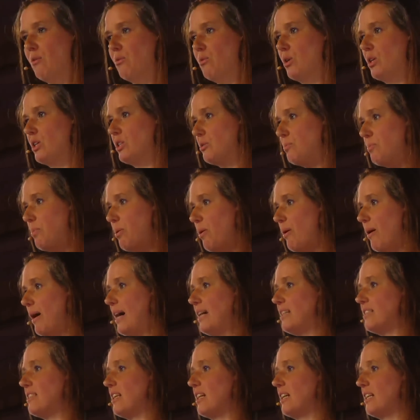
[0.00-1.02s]
was
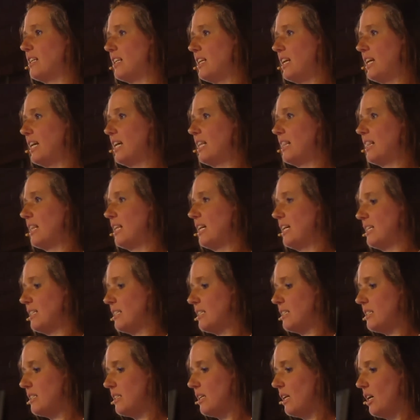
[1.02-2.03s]
present in
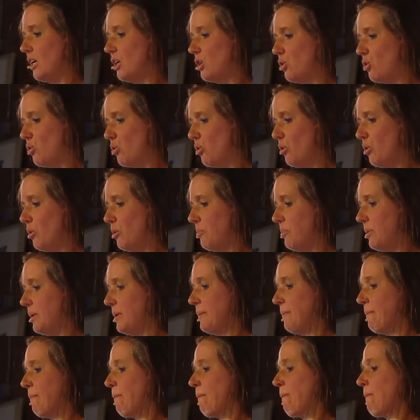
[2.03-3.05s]
this group,
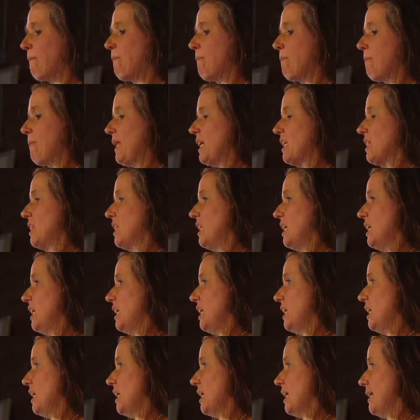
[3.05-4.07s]

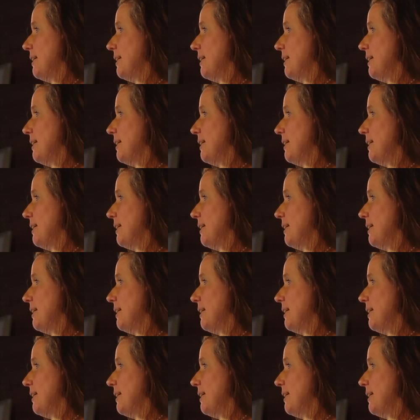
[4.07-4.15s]
the